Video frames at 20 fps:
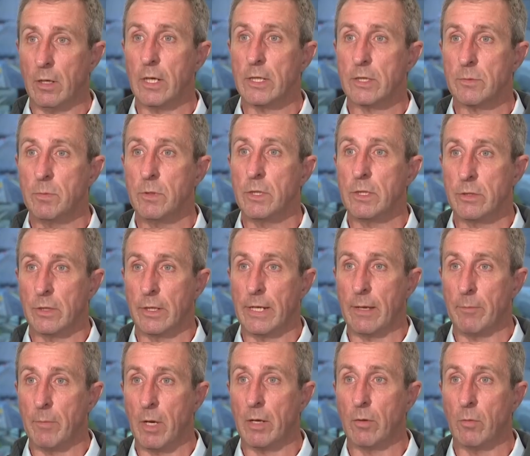high speeds on
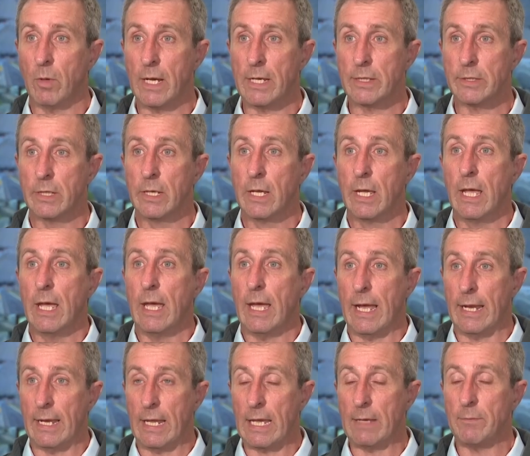our motorways,
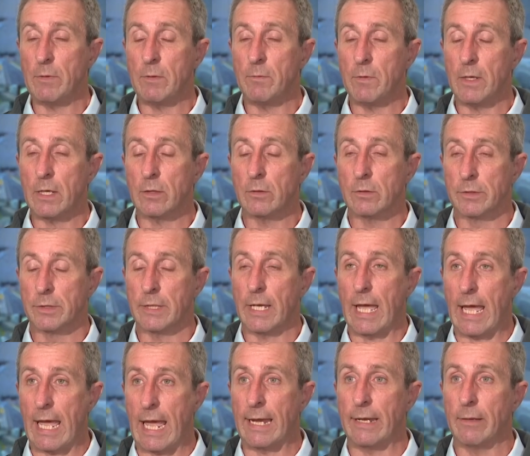and heavy vehicles
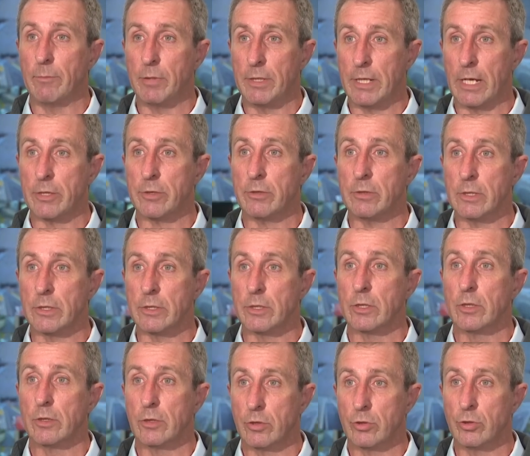and
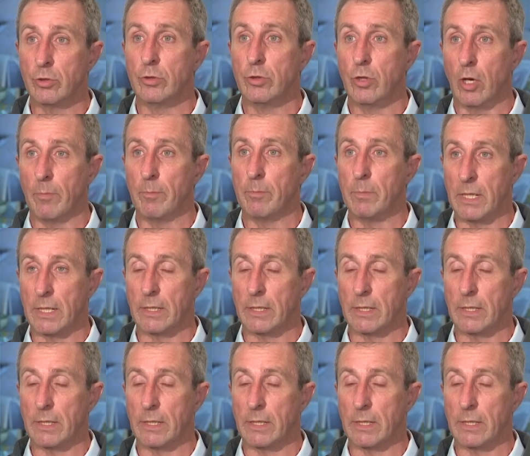pedestrians should not